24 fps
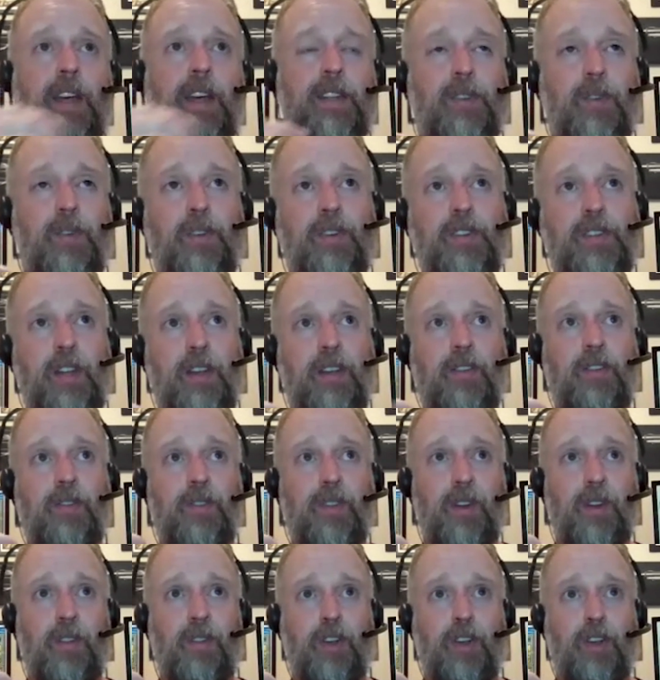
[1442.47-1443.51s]
So
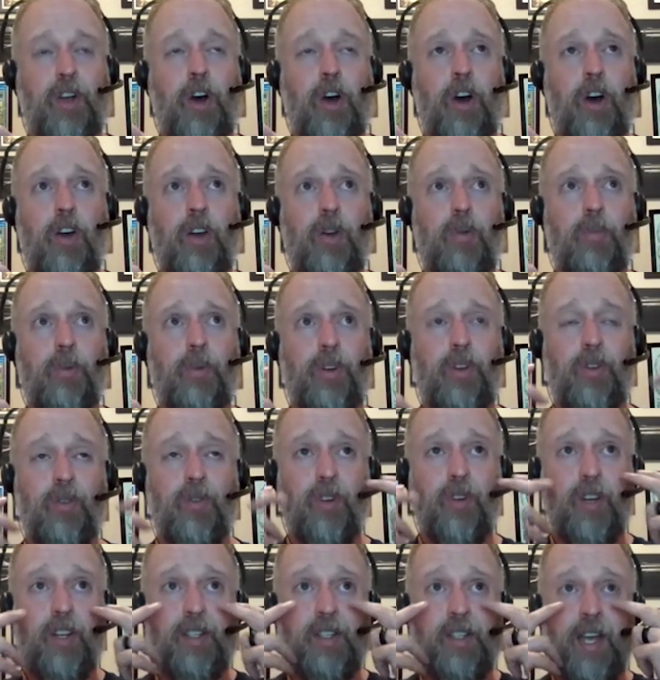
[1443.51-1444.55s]
the caudal
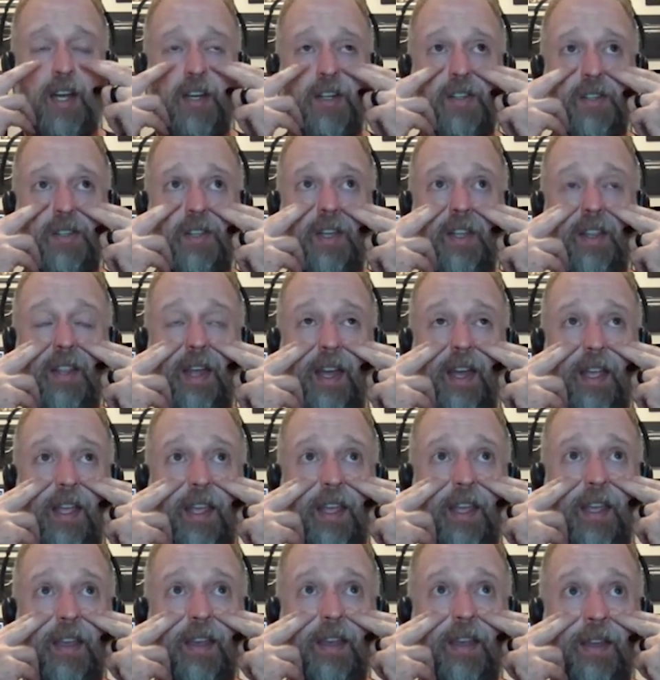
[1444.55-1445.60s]
maneuver is actually like
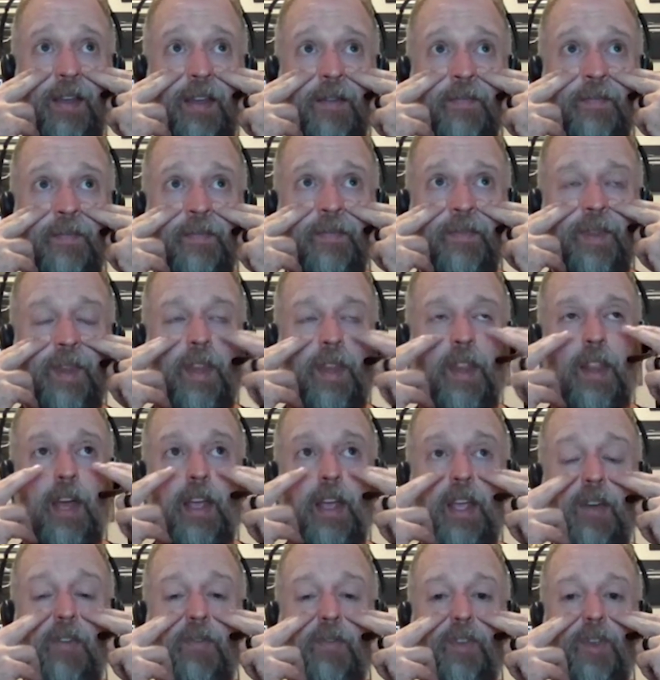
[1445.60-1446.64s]

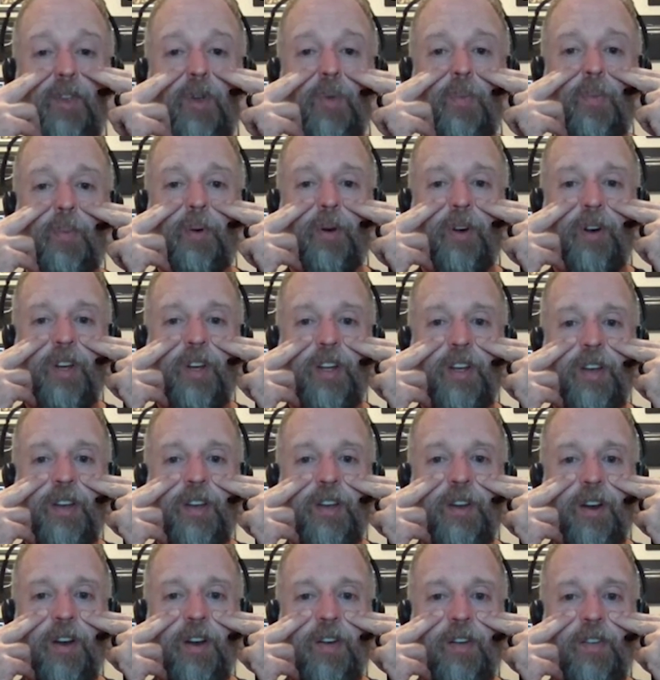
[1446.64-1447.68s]
if you put
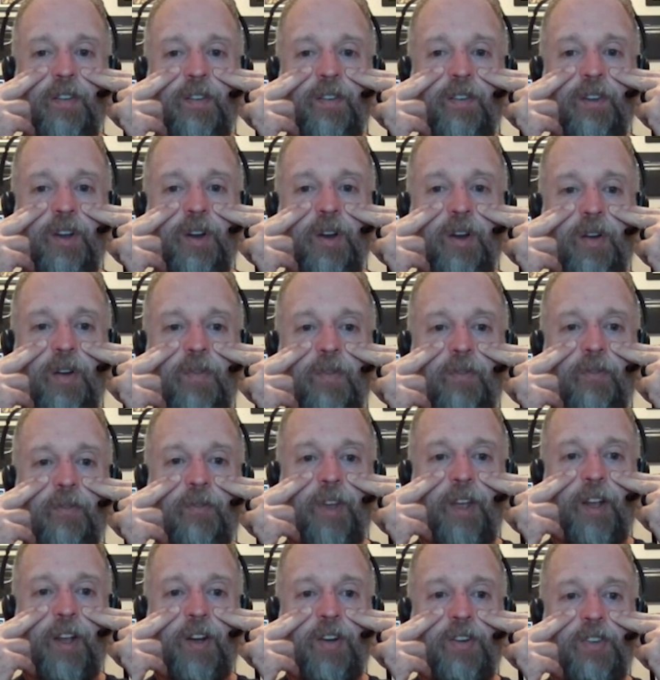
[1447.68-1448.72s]
your
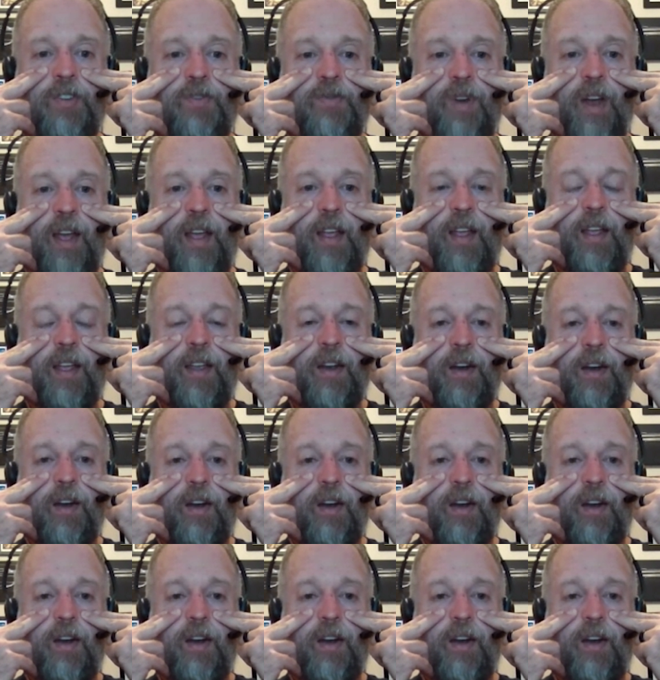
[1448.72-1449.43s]
fingers right here